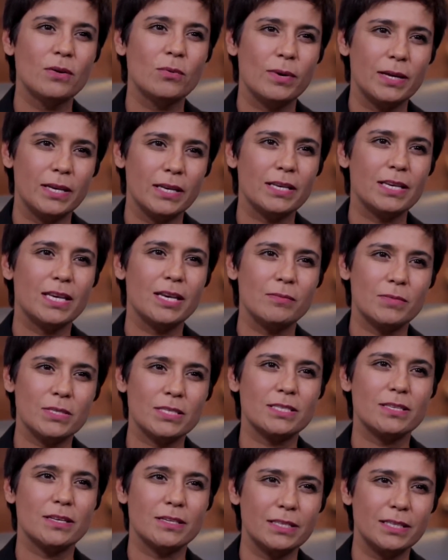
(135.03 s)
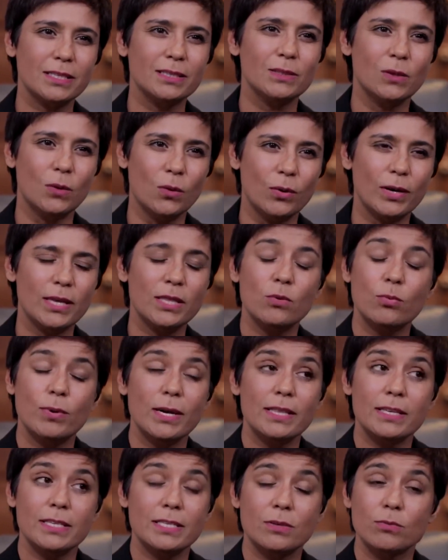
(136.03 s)
when it came to studying law in the
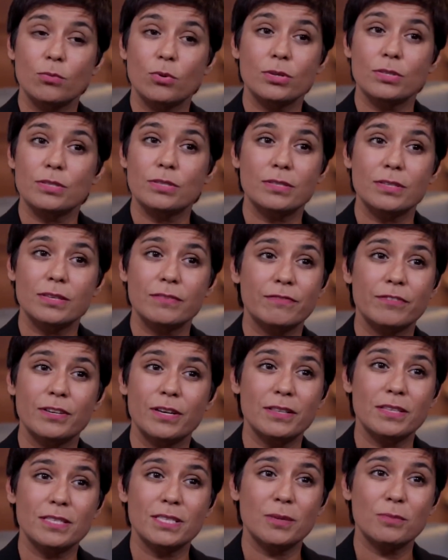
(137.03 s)
way that it was for other